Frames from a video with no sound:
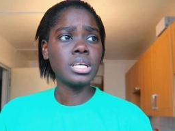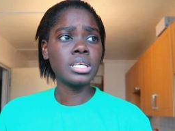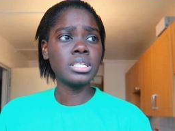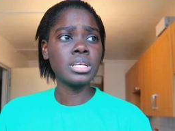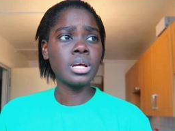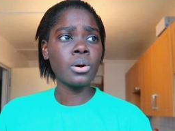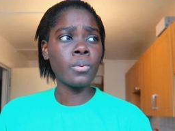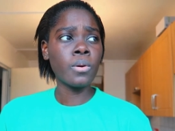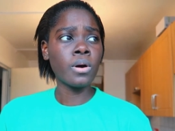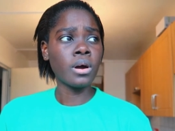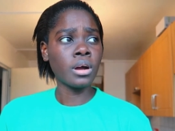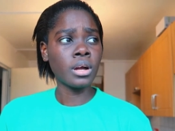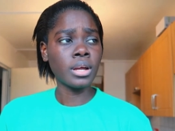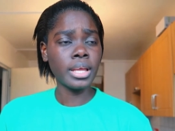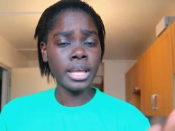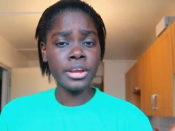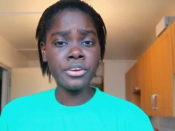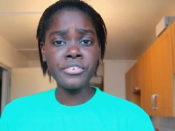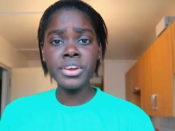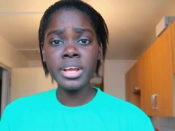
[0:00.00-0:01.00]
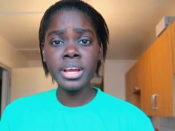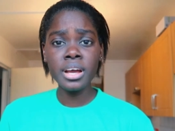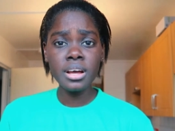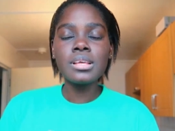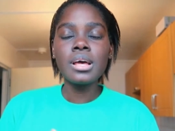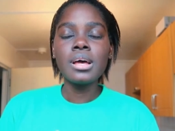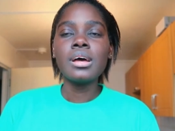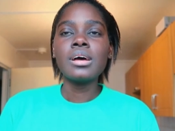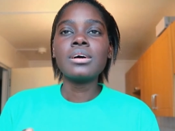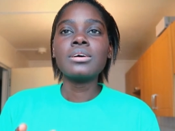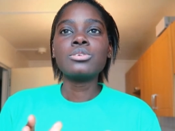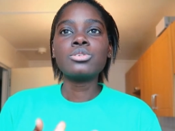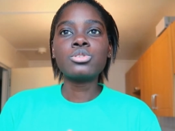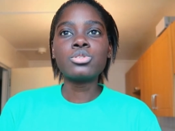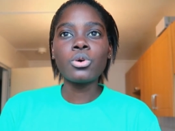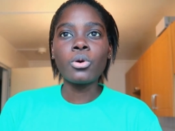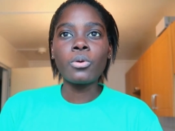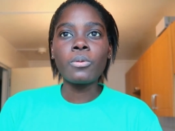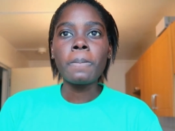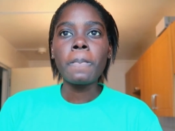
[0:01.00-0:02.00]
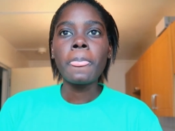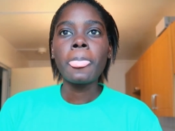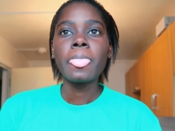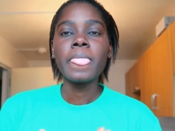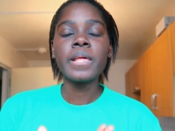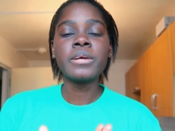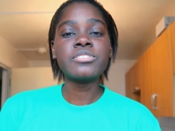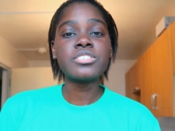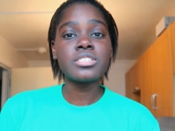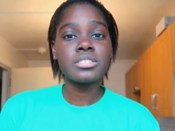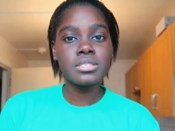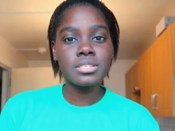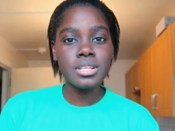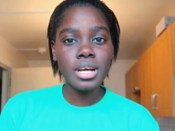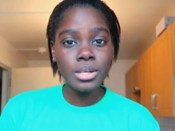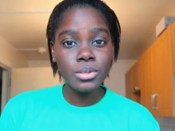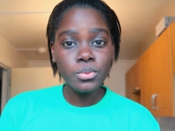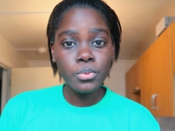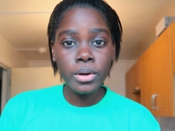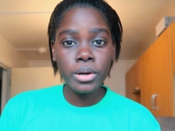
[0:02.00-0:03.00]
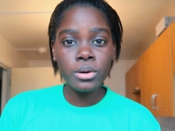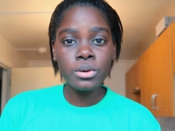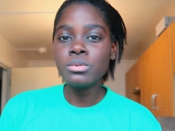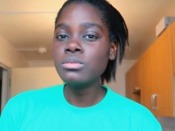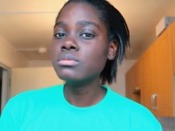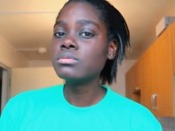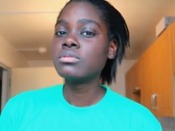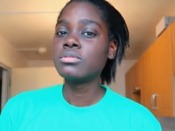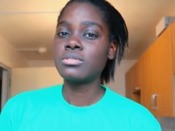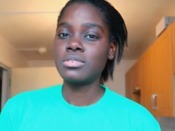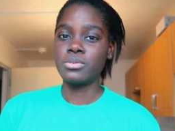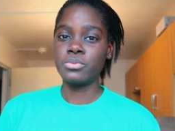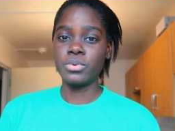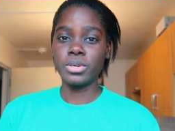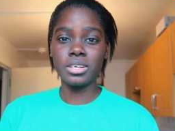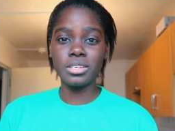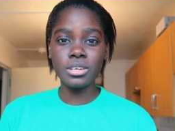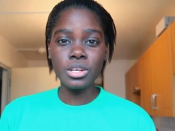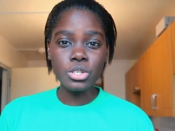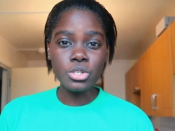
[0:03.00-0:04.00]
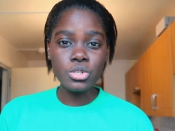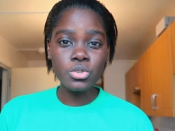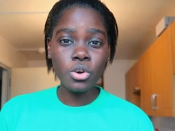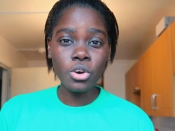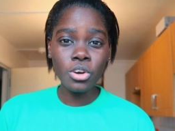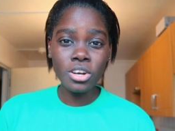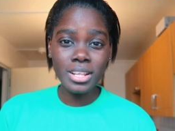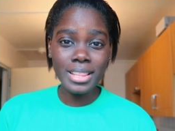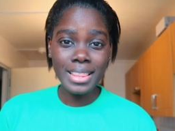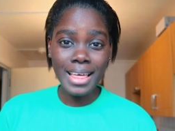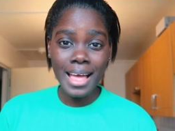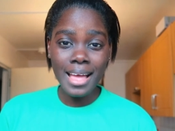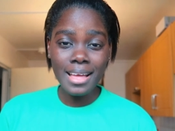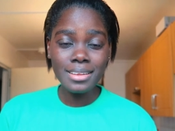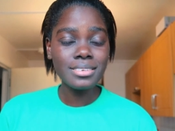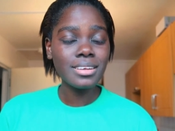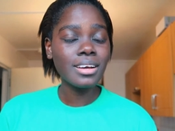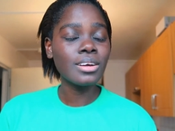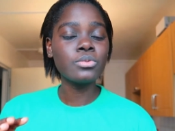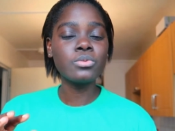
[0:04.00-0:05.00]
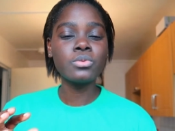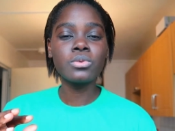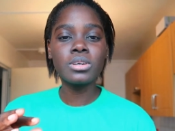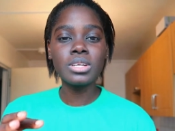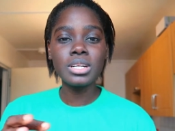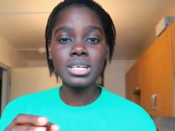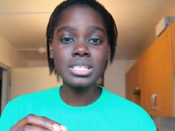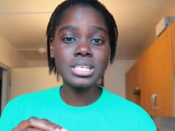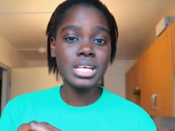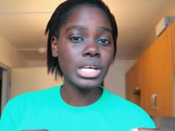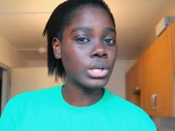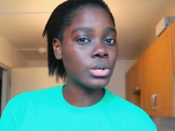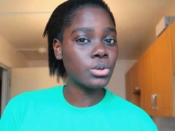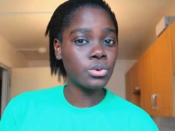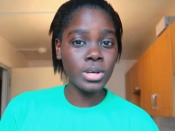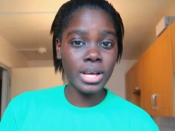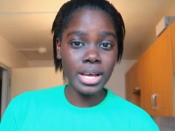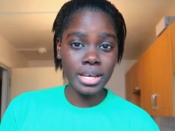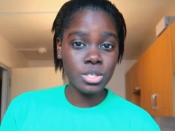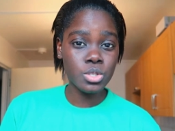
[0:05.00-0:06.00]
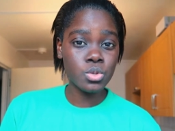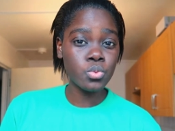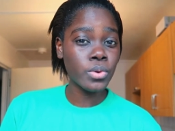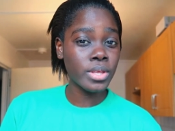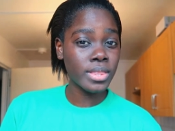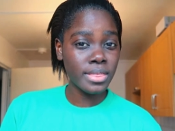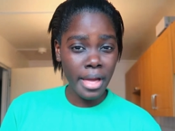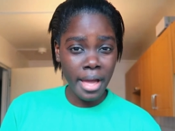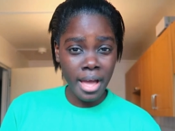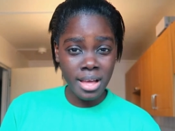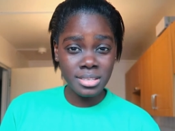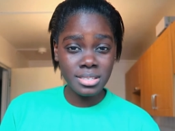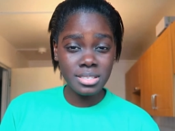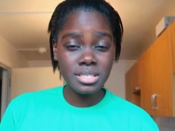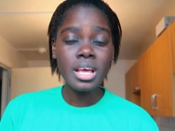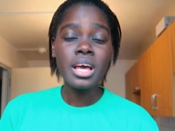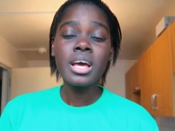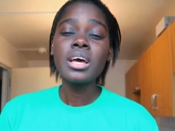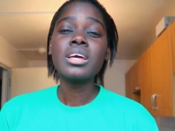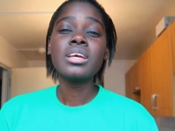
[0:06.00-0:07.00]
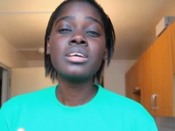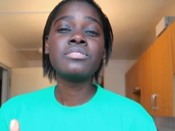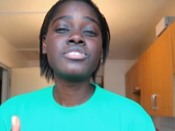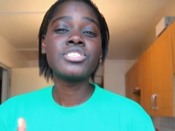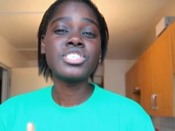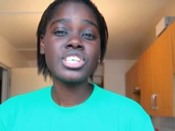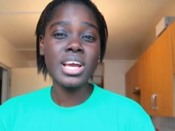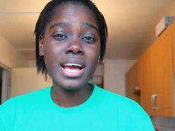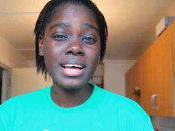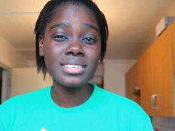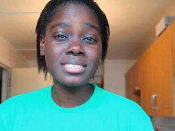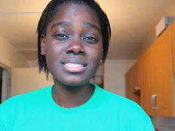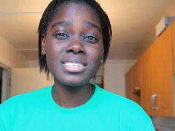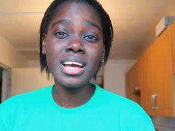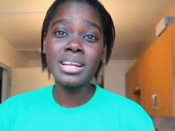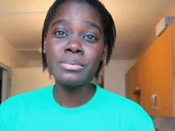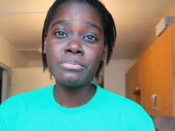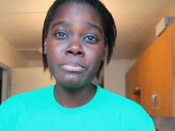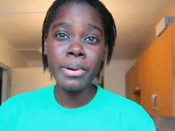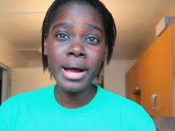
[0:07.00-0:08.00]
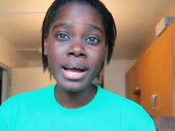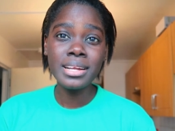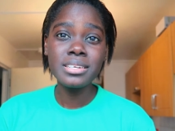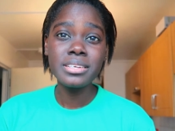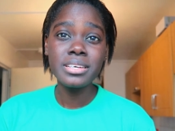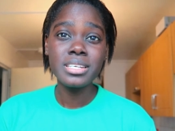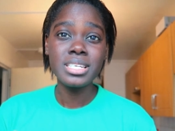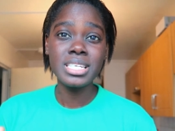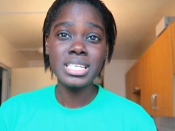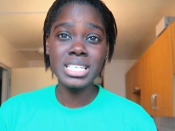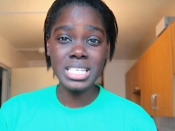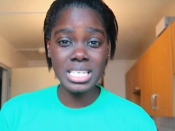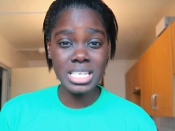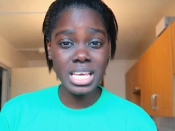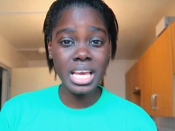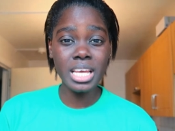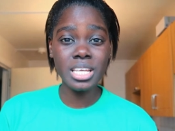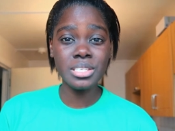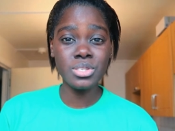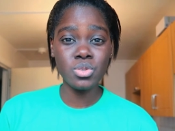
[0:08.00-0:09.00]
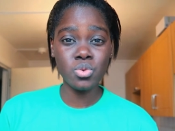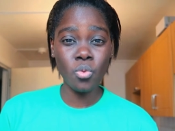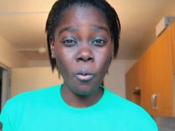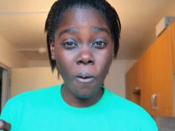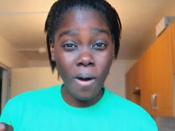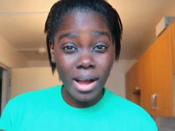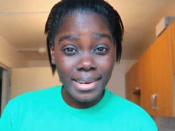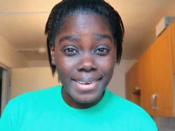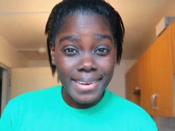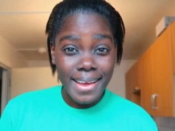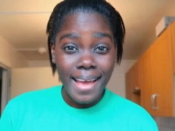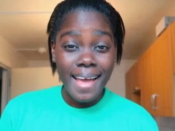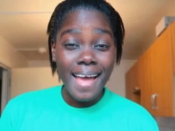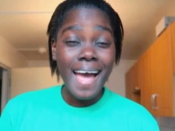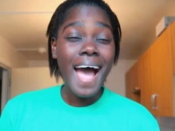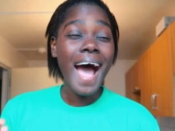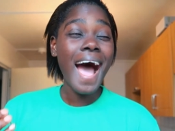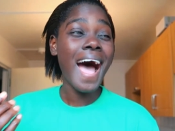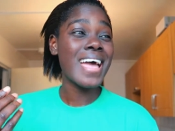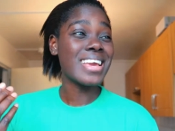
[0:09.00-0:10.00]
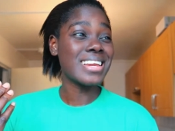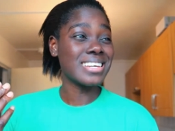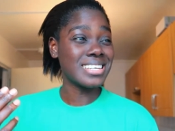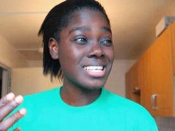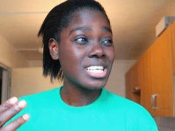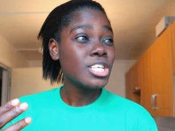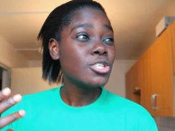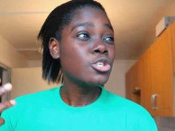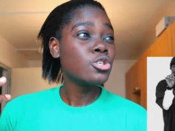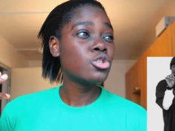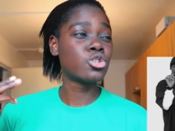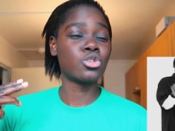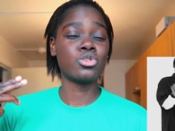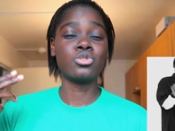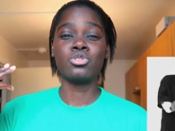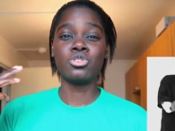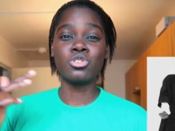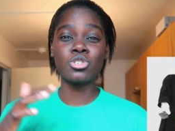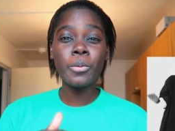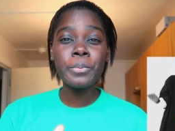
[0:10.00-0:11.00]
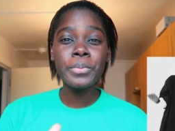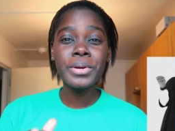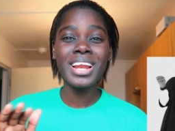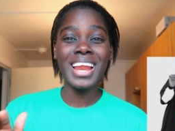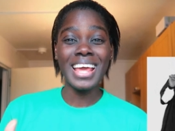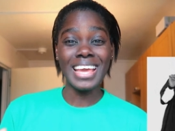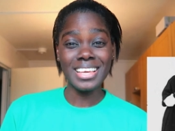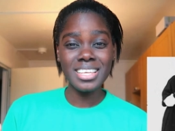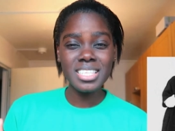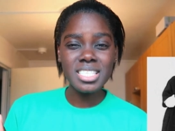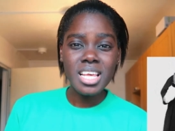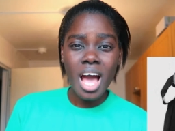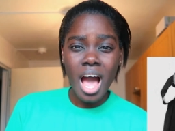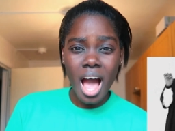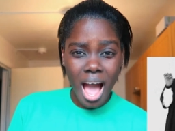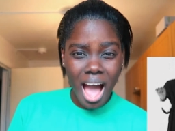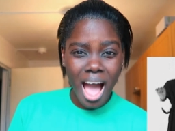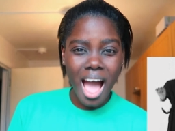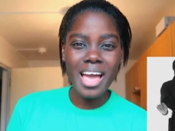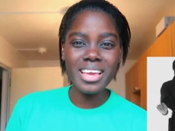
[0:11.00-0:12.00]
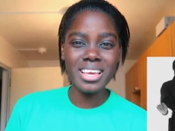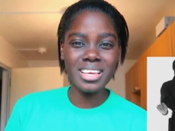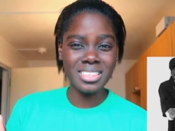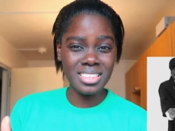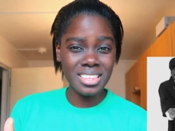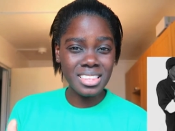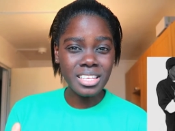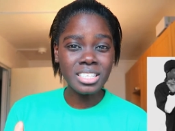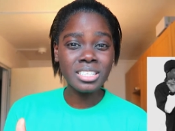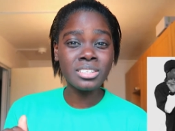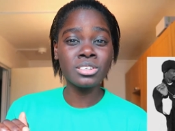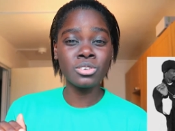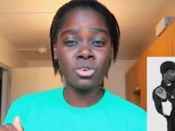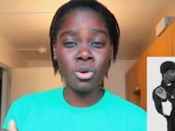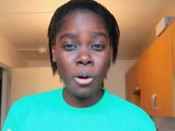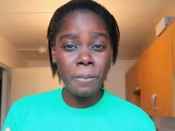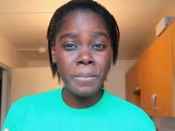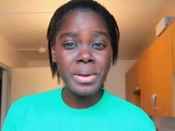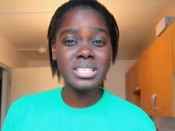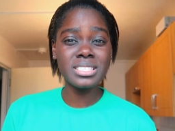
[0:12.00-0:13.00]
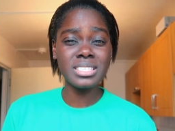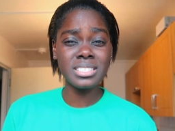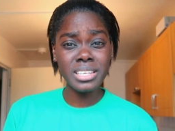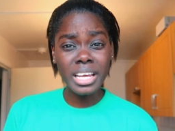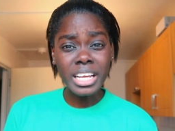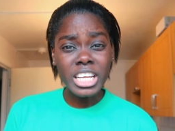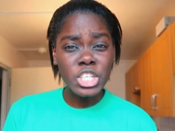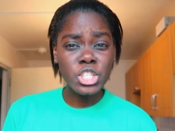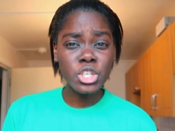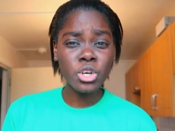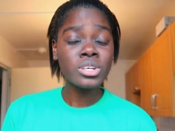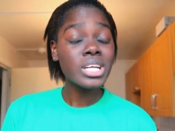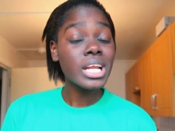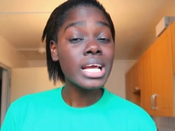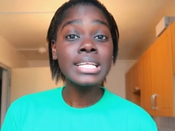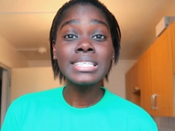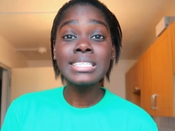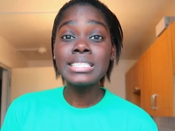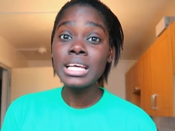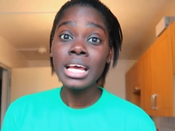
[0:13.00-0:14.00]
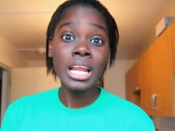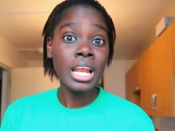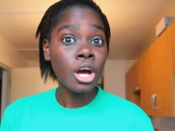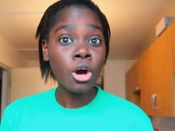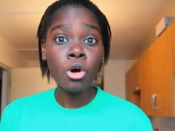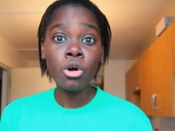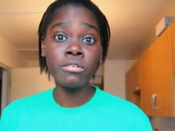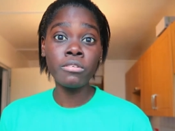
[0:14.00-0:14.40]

in our area. So if she's done well, we're gonna do all of that, and we're gonna take you guys with us. If she has done bad, T K Squad, I need you to drop it like it's her in the comment section and tell her